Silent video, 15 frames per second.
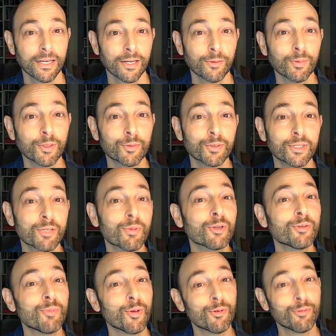which was the most
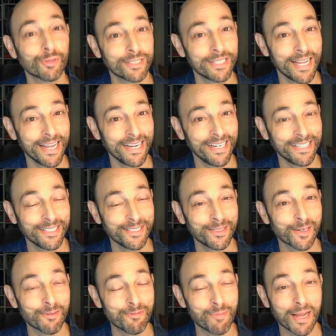beautiful day
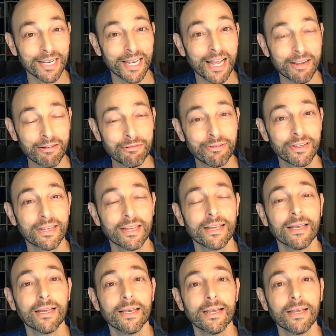of my life
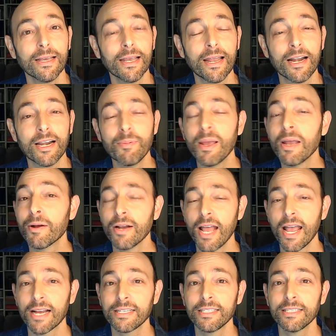in an apparent
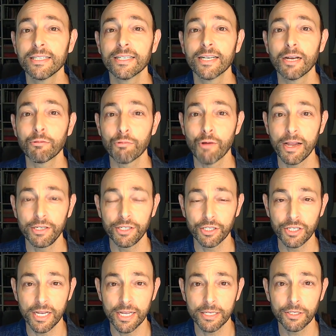act of
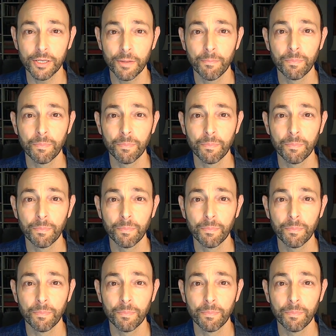righteousness.